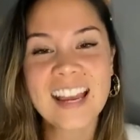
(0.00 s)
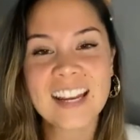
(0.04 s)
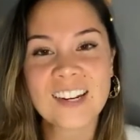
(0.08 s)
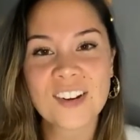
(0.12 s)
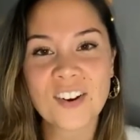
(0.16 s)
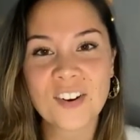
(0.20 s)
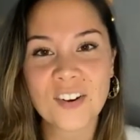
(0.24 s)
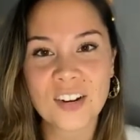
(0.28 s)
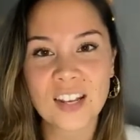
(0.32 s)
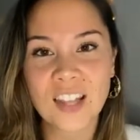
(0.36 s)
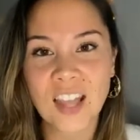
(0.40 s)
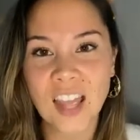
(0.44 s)

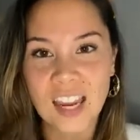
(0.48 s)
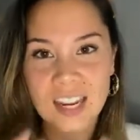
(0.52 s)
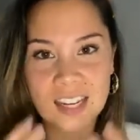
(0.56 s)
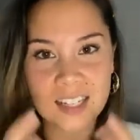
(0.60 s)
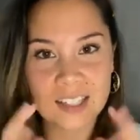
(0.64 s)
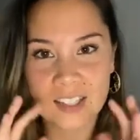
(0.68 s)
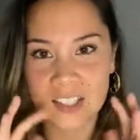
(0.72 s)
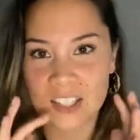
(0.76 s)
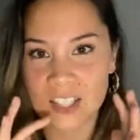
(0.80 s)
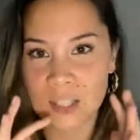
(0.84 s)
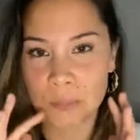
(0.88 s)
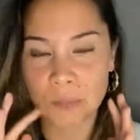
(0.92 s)
Not
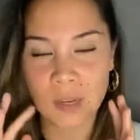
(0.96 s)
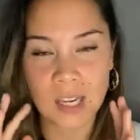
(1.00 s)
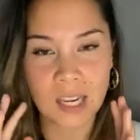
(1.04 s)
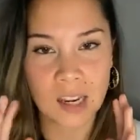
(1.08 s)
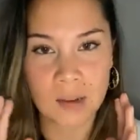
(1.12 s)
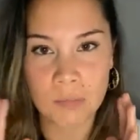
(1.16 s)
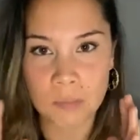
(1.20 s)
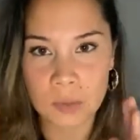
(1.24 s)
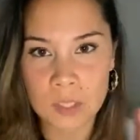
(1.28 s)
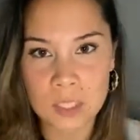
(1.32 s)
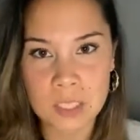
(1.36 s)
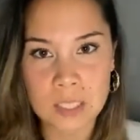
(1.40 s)
like just being
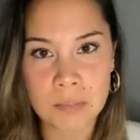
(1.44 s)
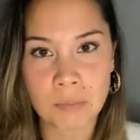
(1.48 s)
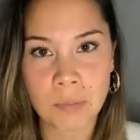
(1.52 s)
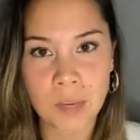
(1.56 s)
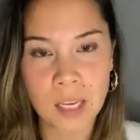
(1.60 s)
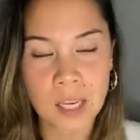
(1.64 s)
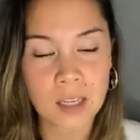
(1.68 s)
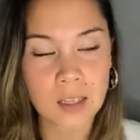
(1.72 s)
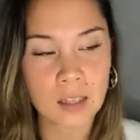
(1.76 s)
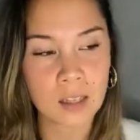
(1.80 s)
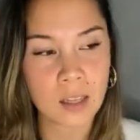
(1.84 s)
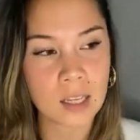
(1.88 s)
able to
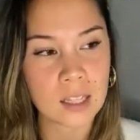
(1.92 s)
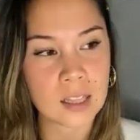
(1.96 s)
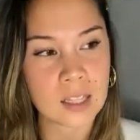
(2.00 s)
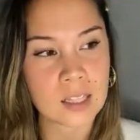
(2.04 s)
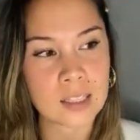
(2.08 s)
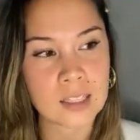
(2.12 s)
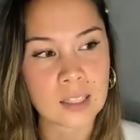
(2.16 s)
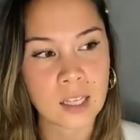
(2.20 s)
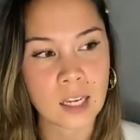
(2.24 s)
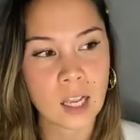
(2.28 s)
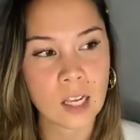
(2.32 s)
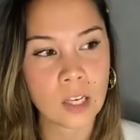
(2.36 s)
speak like
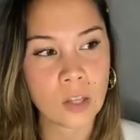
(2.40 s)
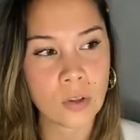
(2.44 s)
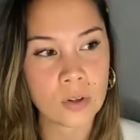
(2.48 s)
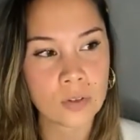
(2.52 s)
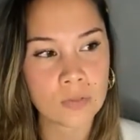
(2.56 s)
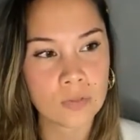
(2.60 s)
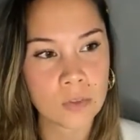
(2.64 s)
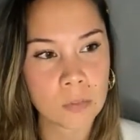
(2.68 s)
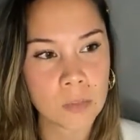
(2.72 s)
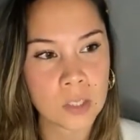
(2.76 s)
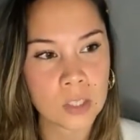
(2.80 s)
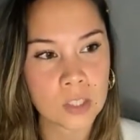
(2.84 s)
this. Like, a lot
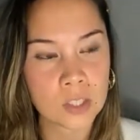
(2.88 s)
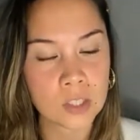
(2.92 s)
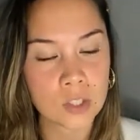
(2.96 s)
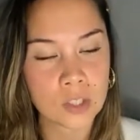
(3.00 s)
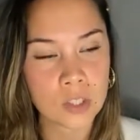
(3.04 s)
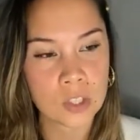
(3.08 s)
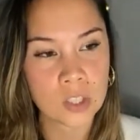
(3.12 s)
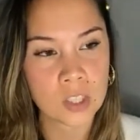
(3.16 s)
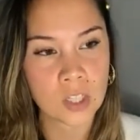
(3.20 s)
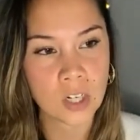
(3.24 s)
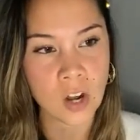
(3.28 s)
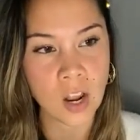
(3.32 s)
of the
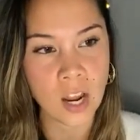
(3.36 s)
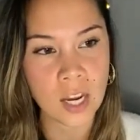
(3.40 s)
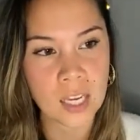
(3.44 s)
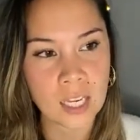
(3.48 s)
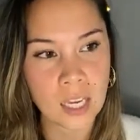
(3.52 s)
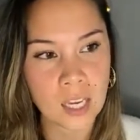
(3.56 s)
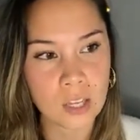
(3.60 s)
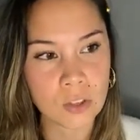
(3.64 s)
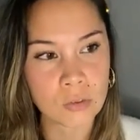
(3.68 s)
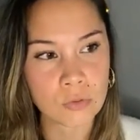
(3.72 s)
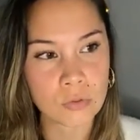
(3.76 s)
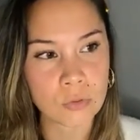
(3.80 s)
messages that I
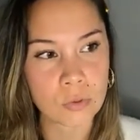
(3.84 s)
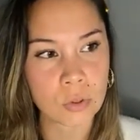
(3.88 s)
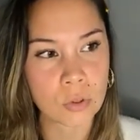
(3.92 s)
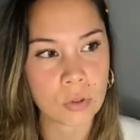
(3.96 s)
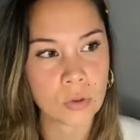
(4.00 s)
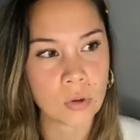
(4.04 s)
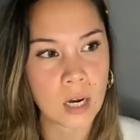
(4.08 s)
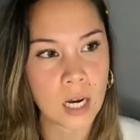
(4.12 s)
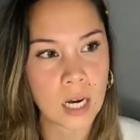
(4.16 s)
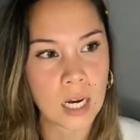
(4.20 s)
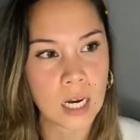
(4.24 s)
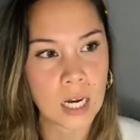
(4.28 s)
get
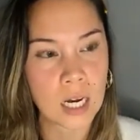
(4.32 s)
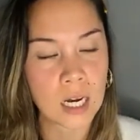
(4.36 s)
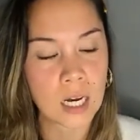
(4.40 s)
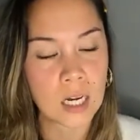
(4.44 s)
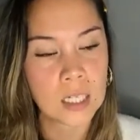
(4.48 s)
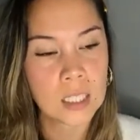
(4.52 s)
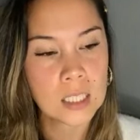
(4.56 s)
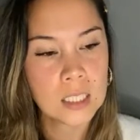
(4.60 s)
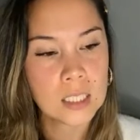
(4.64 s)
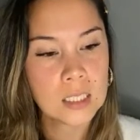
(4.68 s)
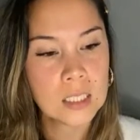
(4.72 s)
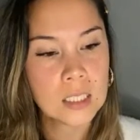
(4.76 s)
through
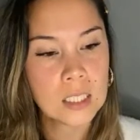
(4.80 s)
are